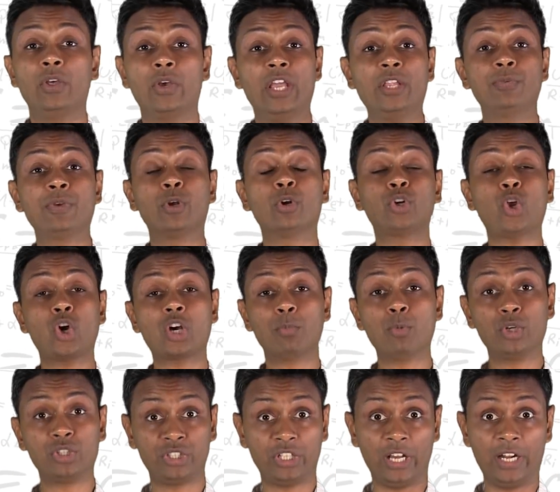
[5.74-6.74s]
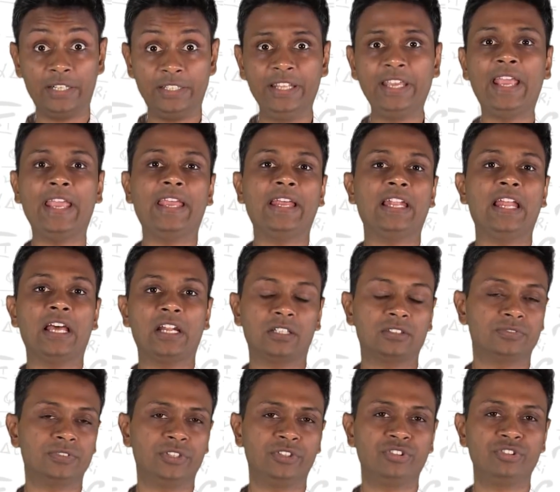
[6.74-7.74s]
Hello guys, we're going to talk about DILR,
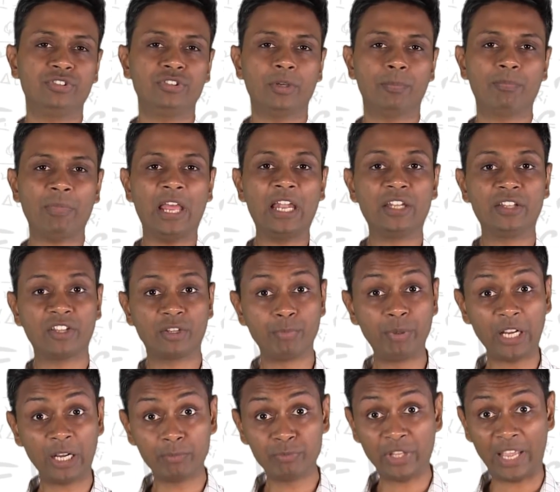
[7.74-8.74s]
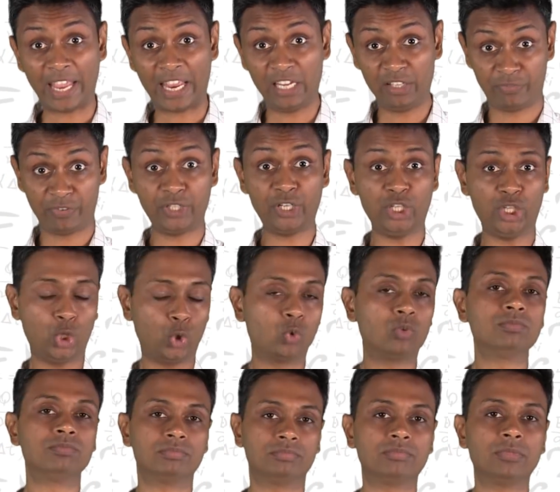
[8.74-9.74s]
and it's become the elephant in the
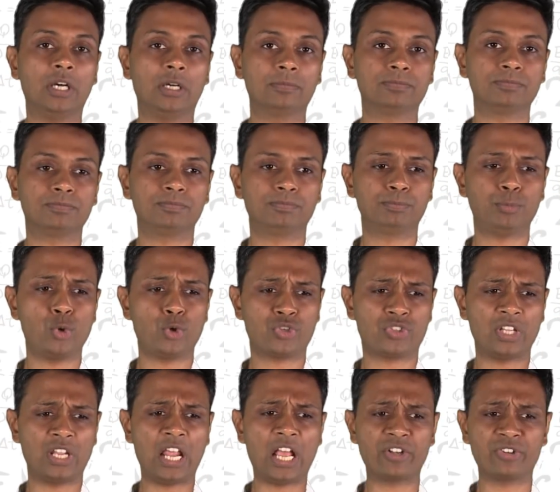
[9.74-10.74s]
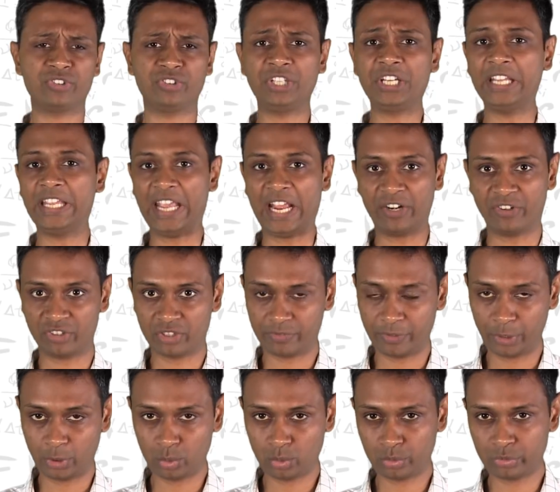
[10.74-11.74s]
room post the last three
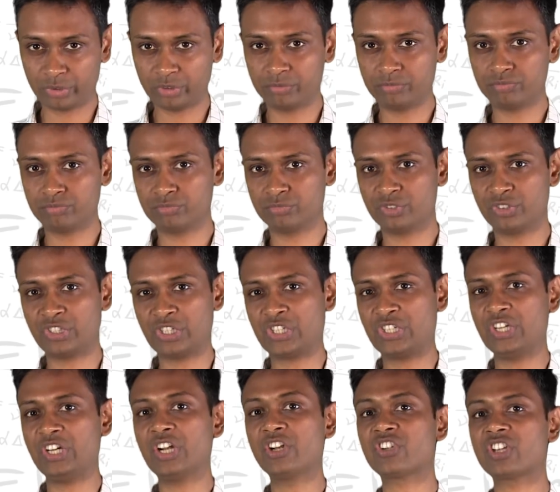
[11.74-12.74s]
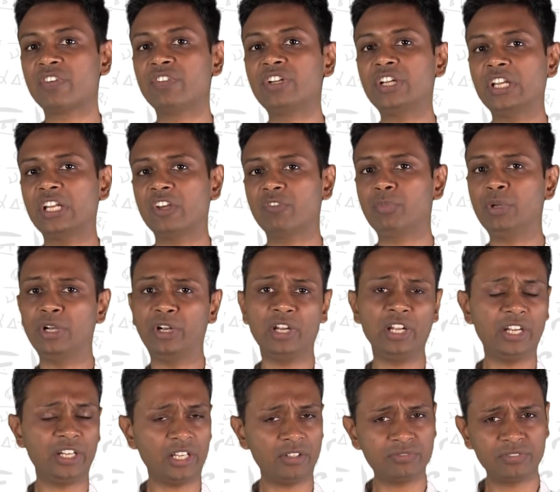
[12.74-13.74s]
cats. When 2016 and 17 have been
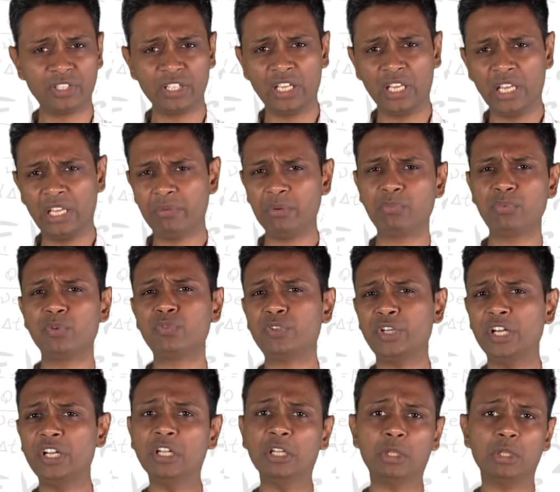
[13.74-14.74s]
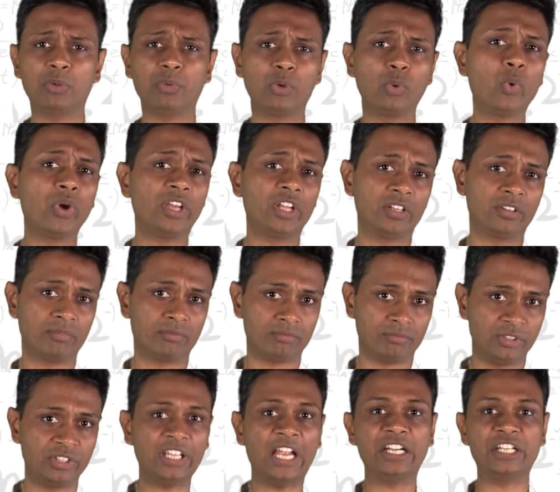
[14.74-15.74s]
really tough, even 15, they were going
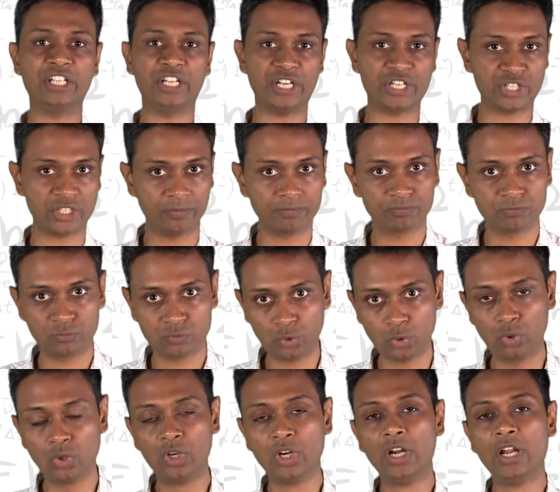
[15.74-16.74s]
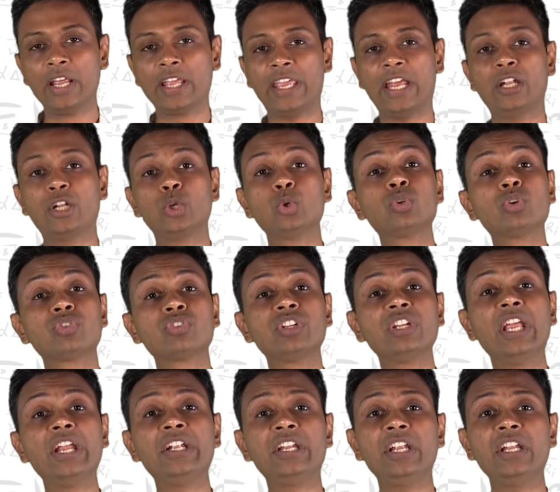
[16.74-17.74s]
in that direction. So cat
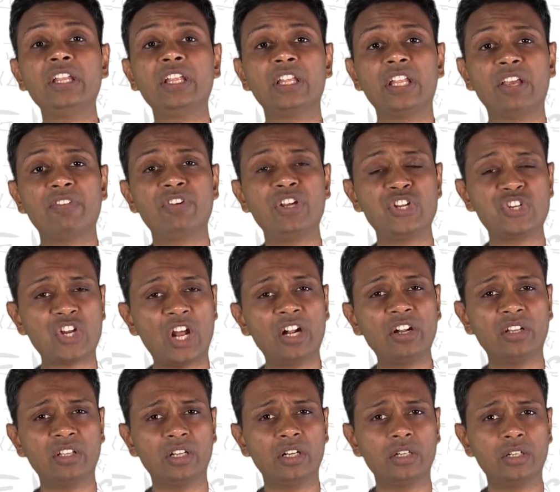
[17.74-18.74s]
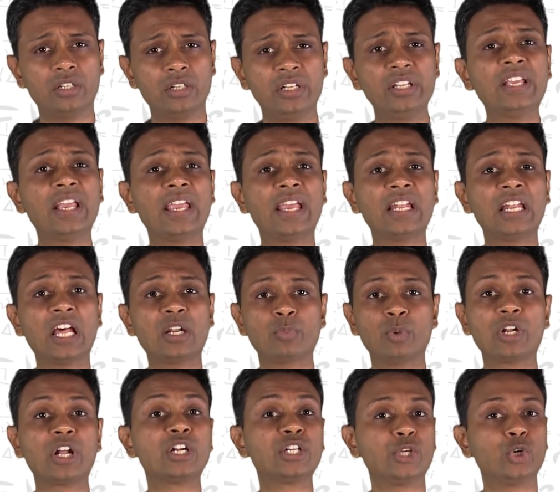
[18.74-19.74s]
2018, every chance that
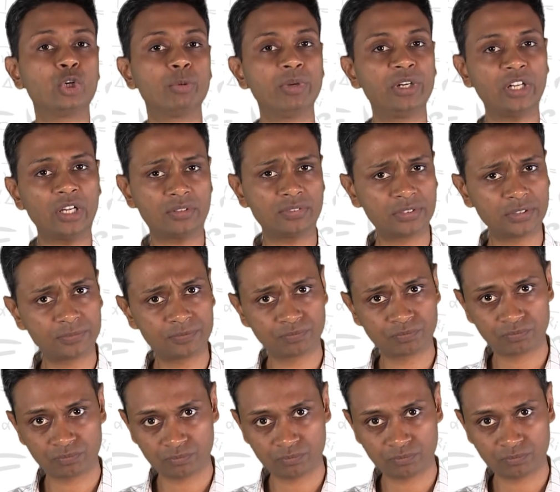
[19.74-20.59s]
DILR will continue to be tough.